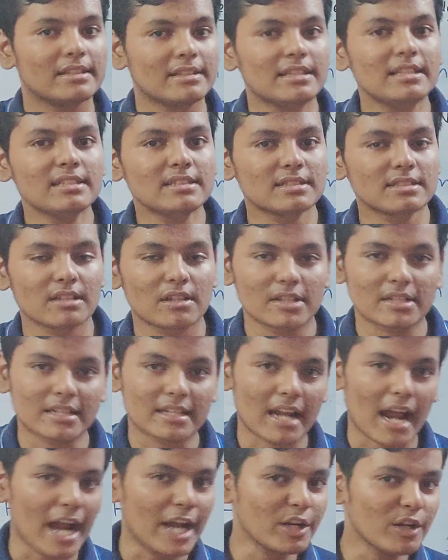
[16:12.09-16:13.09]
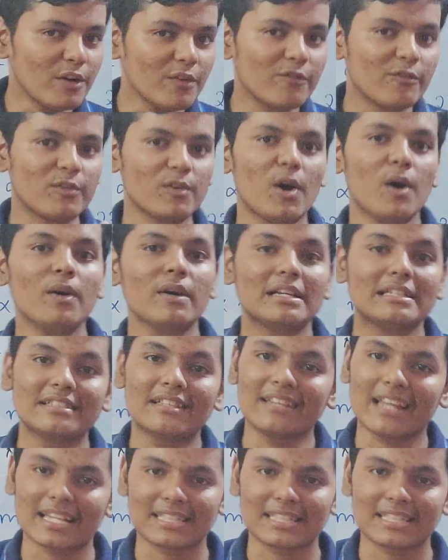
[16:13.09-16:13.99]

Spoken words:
This kind of law isn't